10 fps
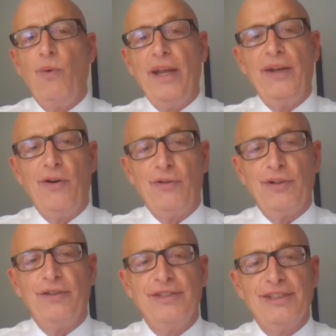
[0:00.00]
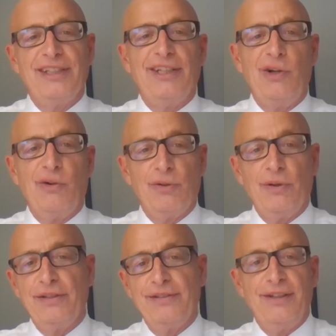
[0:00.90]
way over just to get it over
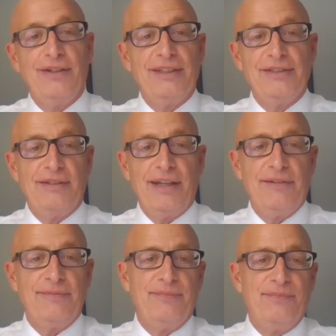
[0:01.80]
with. You don't want to do that.